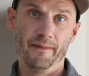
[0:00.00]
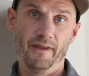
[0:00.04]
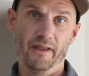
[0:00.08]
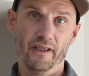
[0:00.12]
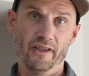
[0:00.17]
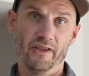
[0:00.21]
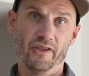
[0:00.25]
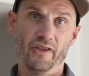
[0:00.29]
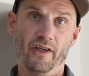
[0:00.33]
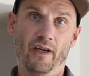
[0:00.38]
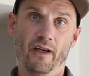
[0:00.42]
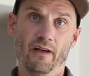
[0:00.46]
to
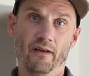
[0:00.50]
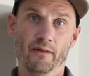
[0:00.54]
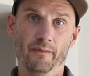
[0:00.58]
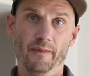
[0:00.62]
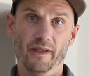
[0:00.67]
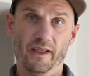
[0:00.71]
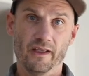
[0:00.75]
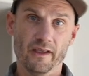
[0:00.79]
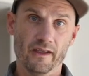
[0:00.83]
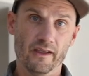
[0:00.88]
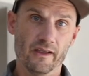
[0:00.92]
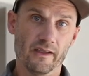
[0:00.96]
this channel
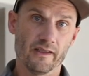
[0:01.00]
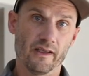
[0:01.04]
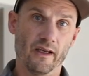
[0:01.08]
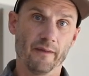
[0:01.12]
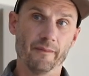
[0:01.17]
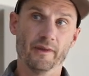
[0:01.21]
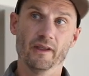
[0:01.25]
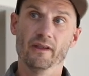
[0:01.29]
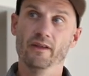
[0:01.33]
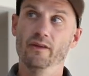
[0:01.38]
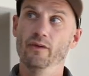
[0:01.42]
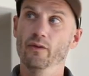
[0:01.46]
because
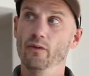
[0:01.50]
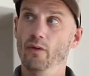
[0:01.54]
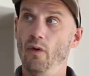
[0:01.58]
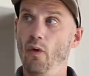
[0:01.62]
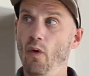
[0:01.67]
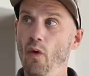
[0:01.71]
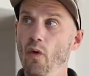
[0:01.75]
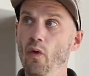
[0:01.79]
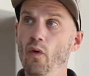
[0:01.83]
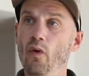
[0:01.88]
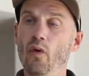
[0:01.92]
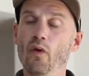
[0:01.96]
I'm gonna do a
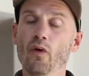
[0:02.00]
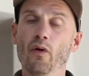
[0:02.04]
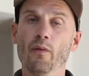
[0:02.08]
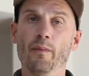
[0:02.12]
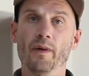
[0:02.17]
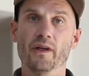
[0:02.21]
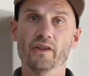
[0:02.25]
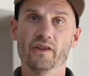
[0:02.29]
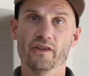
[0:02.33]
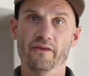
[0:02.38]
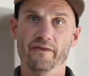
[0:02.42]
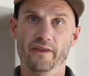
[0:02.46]
whole
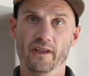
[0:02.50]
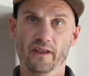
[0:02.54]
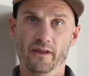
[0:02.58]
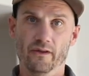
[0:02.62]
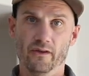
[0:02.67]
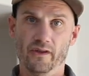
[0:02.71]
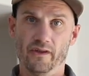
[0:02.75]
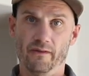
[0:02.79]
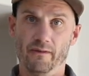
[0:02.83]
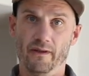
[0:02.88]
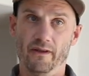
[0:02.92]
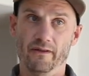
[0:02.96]
bunch of
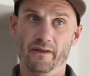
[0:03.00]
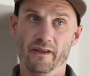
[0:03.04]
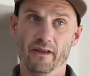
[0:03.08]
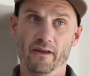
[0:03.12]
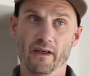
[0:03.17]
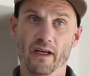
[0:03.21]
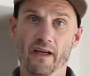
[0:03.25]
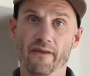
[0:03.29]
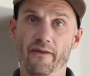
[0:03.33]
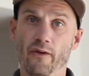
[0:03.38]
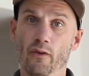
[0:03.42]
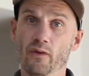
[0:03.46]
videos around here.
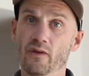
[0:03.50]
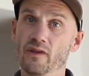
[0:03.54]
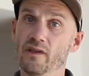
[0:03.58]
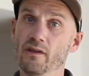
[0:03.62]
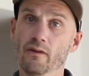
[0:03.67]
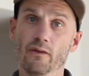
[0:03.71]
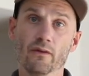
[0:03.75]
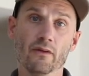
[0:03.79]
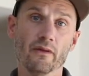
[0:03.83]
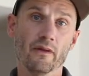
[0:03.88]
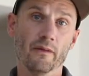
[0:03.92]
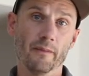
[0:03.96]
I have a whole
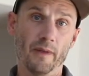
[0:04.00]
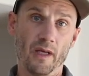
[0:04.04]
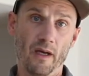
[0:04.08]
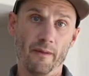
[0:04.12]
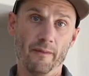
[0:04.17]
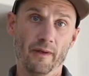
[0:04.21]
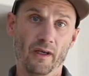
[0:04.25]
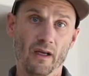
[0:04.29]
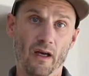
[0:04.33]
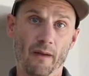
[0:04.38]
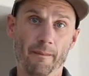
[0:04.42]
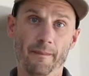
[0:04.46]
slew of them
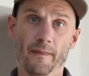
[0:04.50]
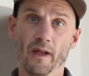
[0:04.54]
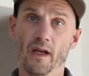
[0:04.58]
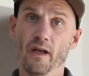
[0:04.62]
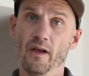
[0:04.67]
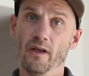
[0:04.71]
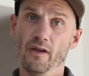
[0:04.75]
coming up.